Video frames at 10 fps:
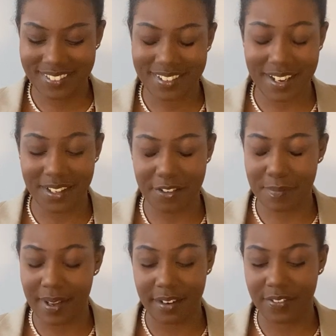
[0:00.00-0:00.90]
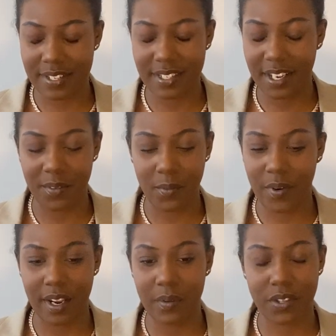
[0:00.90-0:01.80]
I love manifesting and
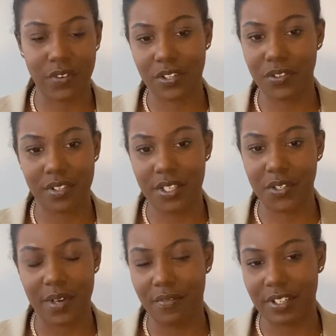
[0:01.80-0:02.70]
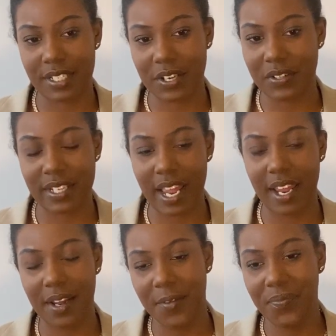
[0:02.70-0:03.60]
working with crystals. I do it every single day.
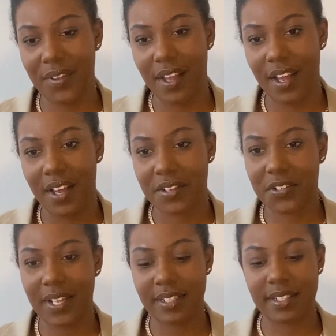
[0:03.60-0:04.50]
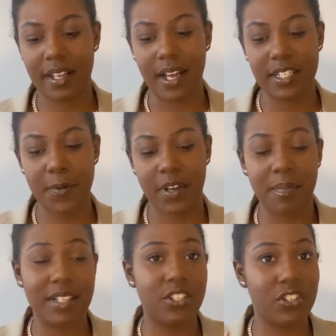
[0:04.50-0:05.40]
So let's see. Unspoken
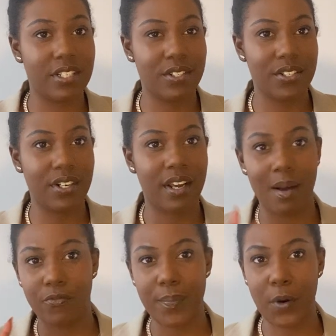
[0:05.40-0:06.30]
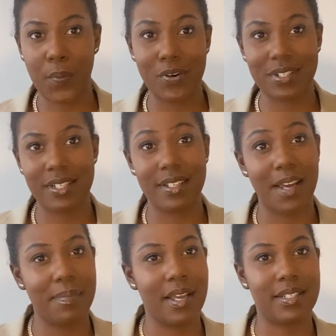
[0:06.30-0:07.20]
messages. This is going to come from your person's
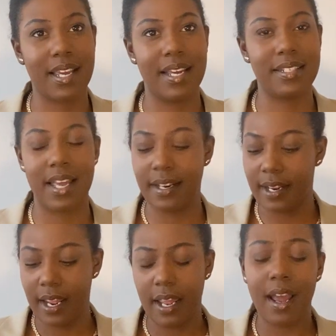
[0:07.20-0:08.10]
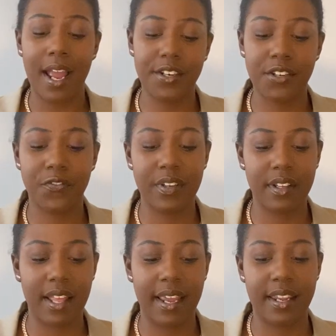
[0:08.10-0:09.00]
side, because like I said, I do feel
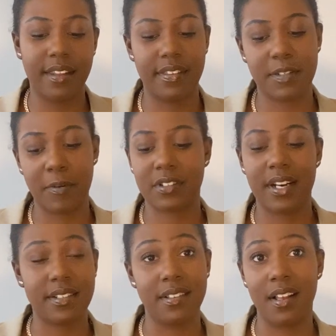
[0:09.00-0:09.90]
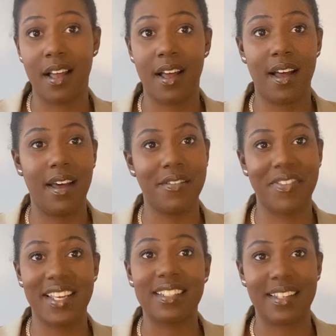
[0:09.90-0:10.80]
like this person has a lot of
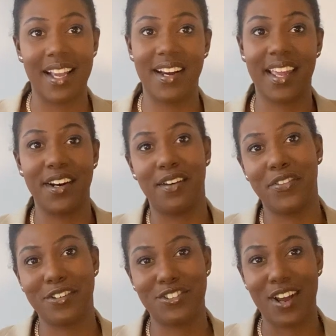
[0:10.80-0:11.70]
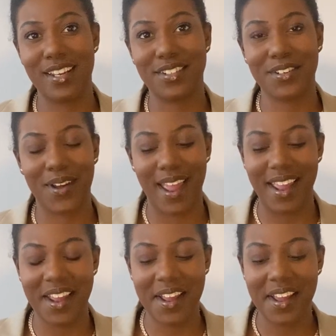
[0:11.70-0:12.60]
things that they got to get off their chest, okay?